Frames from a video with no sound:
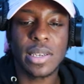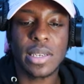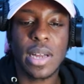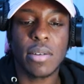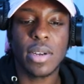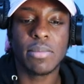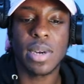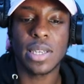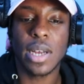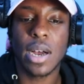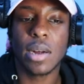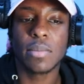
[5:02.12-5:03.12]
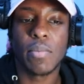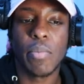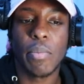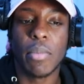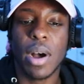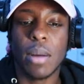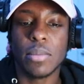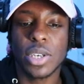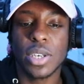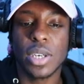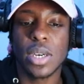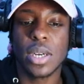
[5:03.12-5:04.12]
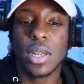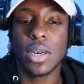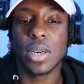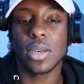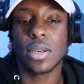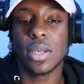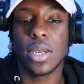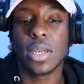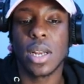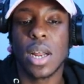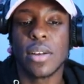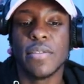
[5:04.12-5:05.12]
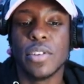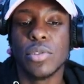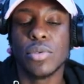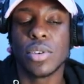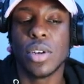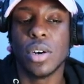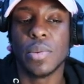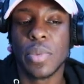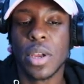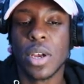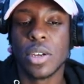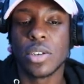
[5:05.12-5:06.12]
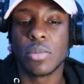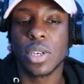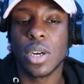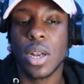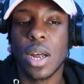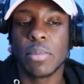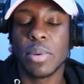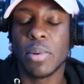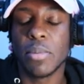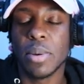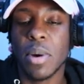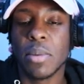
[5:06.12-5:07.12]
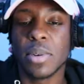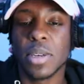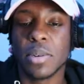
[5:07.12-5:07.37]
it's not really my style, but I'm sure, look, he has a lot of views though, so I'm sure a lot of people be bumping